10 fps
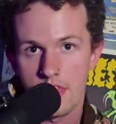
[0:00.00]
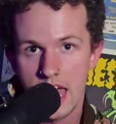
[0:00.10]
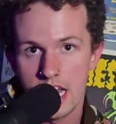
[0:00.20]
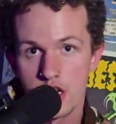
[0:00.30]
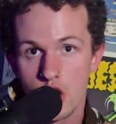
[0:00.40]

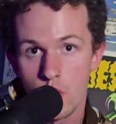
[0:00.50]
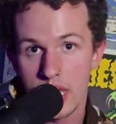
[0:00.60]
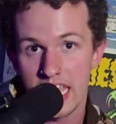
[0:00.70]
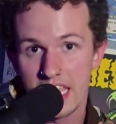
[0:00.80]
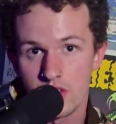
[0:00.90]
that note
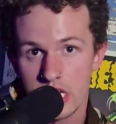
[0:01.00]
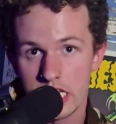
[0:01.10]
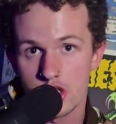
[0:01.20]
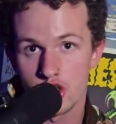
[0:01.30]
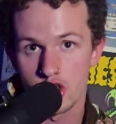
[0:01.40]
is
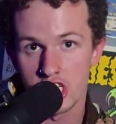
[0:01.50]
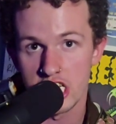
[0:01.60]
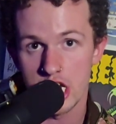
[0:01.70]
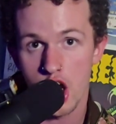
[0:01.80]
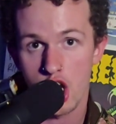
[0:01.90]
a
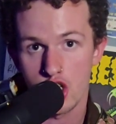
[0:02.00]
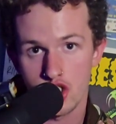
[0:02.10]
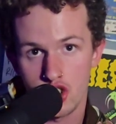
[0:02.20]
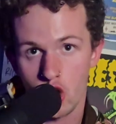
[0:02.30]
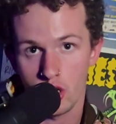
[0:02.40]
G
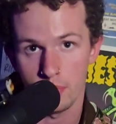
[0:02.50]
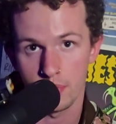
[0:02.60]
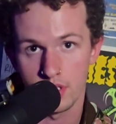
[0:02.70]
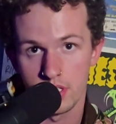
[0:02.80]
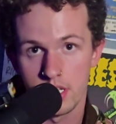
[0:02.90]

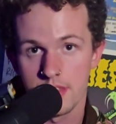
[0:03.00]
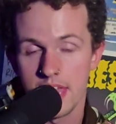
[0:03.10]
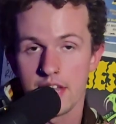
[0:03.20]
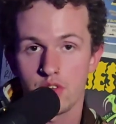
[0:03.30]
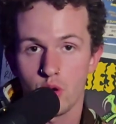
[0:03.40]
sharp.
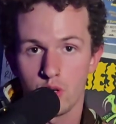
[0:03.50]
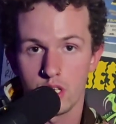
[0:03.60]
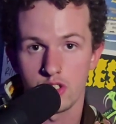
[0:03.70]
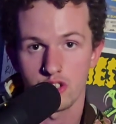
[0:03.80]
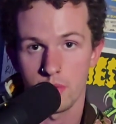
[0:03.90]
That's
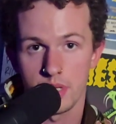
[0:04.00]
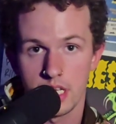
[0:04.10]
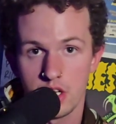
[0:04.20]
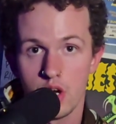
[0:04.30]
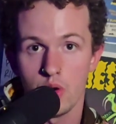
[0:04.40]
called
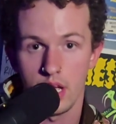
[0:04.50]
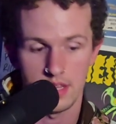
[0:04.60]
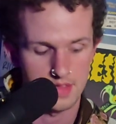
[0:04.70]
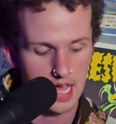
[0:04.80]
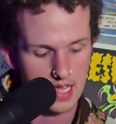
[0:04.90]
sharpening a note,
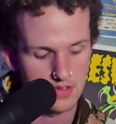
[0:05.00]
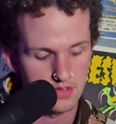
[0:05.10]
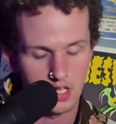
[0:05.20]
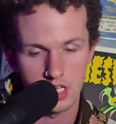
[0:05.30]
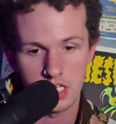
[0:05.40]
and that
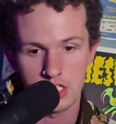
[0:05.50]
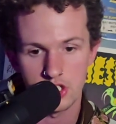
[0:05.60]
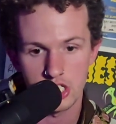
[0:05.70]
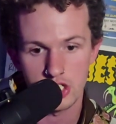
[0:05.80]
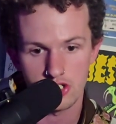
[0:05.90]
is the
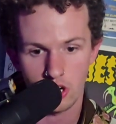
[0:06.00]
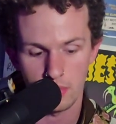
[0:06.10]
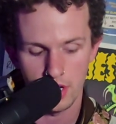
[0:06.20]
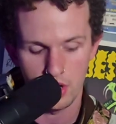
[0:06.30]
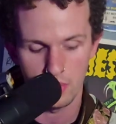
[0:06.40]
G
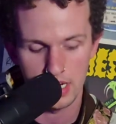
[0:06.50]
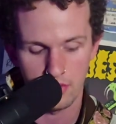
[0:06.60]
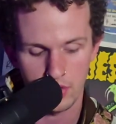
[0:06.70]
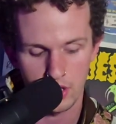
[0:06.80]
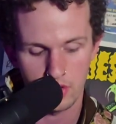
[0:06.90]
sharp note. Now
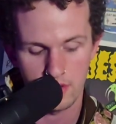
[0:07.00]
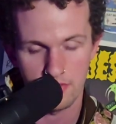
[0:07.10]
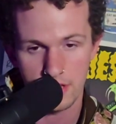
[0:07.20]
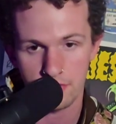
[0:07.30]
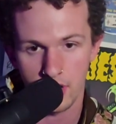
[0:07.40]
if we go to the
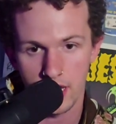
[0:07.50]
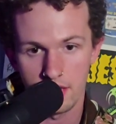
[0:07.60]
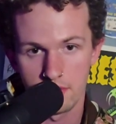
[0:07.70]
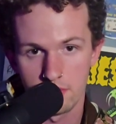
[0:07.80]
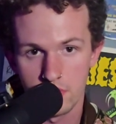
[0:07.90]
5th
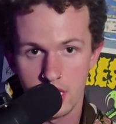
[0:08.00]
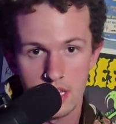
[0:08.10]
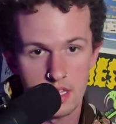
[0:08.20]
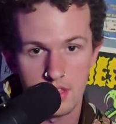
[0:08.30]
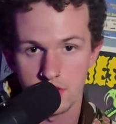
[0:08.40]
fret,
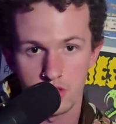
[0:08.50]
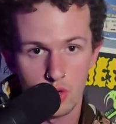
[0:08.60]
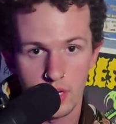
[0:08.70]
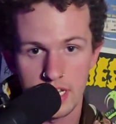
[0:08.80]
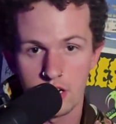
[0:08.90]
this
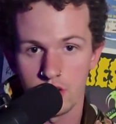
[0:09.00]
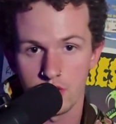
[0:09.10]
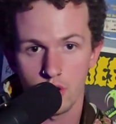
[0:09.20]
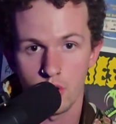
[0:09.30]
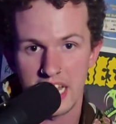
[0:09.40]
note right here
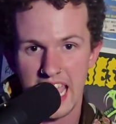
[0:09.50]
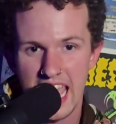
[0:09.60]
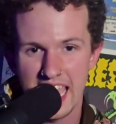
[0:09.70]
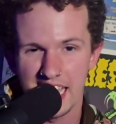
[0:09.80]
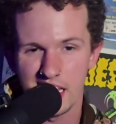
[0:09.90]
is called
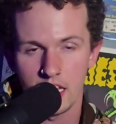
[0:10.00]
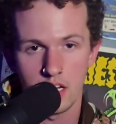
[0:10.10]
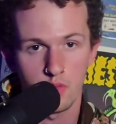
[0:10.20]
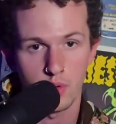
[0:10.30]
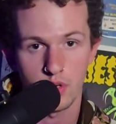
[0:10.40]
A.
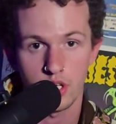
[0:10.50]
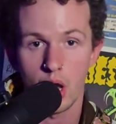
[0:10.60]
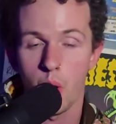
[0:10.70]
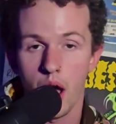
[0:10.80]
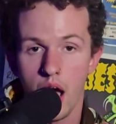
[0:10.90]
And if we were to
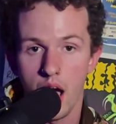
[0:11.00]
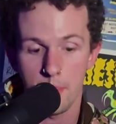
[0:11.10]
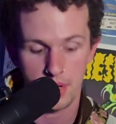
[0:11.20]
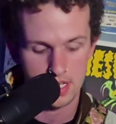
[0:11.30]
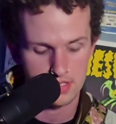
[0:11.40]
go
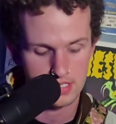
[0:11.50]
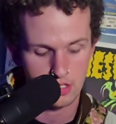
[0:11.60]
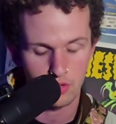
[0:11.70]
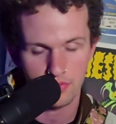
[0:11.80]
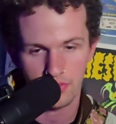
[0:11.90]
up a
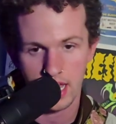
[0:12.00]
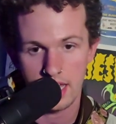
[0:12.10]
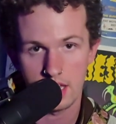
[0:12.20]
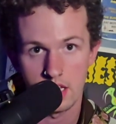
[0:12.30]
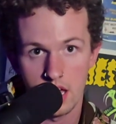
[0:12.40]
single
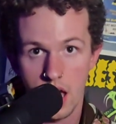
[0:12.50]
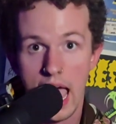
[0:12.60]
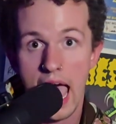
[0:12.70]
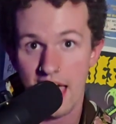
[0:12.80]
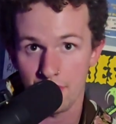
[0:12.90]
fret,
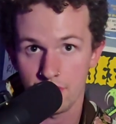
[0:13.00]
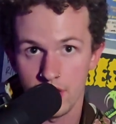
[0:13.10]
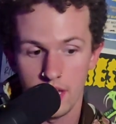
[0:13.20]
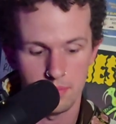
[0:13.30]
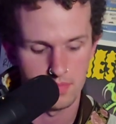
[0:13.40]
a half
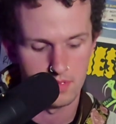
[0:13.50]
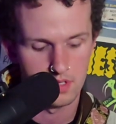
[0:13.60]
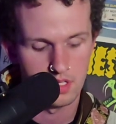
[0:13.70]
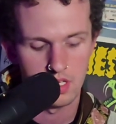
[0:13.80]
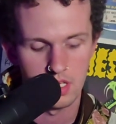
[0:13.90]
step,
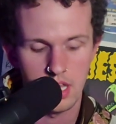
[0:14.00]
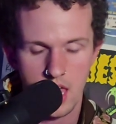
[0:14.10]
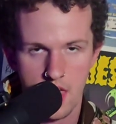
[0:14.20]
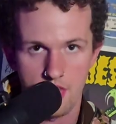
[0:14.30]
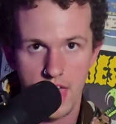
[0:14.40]

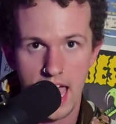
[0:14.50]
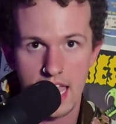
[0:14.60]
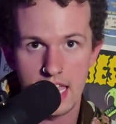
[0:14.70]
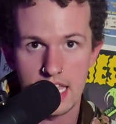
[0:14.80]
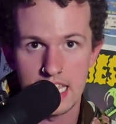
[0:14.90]

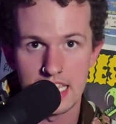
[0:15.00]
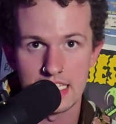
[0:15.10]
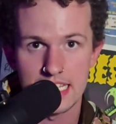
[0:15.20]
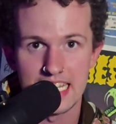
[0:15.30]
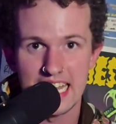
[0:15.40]
that
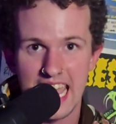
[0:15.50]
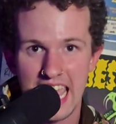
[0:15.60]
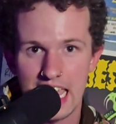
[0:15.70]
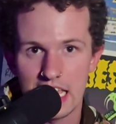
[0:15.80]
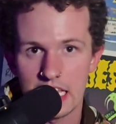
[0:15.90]
is
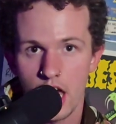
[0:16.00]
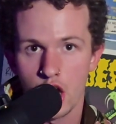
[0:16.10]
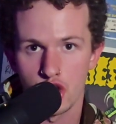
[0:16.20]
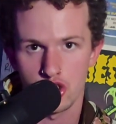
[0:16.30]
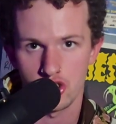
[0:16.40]
an A
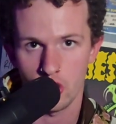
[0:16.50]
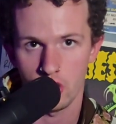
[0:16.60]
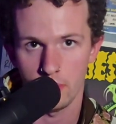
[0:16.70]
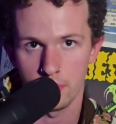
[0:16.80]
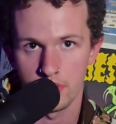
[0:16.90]

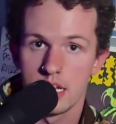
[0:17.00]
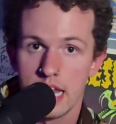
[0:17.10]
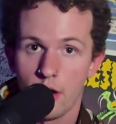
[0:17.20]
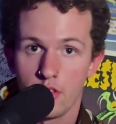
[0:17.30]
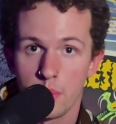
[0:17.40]
sharp.
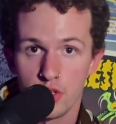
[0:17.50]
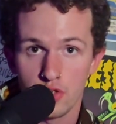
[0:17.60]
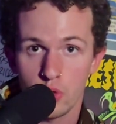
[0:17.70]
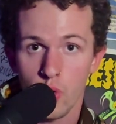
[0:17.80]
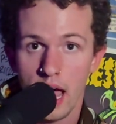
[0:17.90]
Now in the
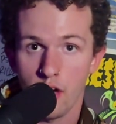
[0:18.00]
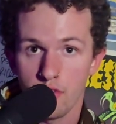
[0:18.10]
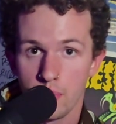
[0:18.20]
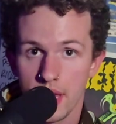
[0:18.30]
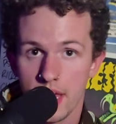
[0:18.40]
musical
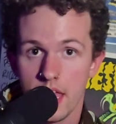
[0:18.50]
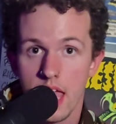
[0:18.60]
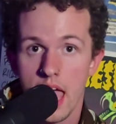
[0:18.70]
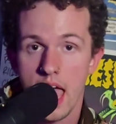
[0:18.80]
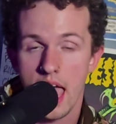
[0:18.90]
alphabet,
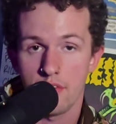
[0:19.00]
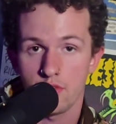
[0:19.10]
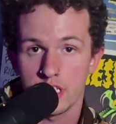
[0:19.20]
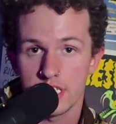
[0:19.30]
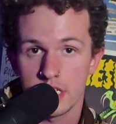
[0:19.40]

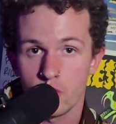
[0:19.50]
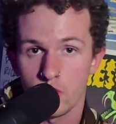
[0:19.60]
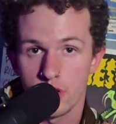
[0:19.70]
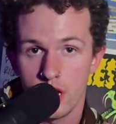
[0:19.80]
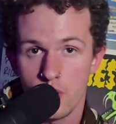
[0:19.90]
every
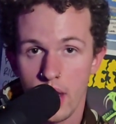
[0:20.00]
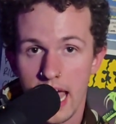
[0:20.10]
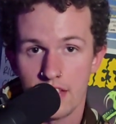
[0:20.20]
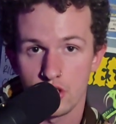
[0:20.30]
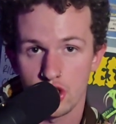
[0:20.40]
single note
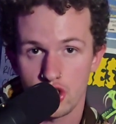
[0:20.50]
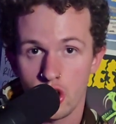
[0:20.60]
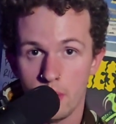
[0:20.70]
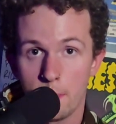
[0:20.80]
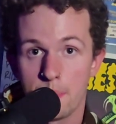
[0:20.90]
has a
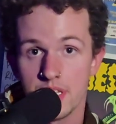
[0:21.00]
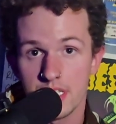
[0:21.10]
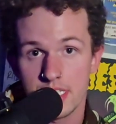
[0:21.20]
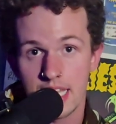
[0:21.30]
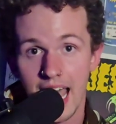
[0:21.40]
sharp
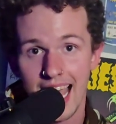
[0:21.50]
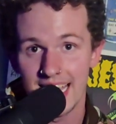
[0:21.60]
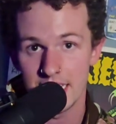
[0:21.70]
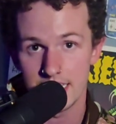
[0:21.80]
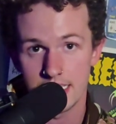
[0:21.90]

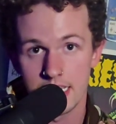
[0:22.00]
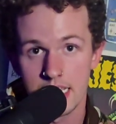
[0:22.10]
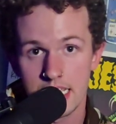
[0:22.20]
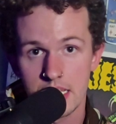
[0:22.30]
besides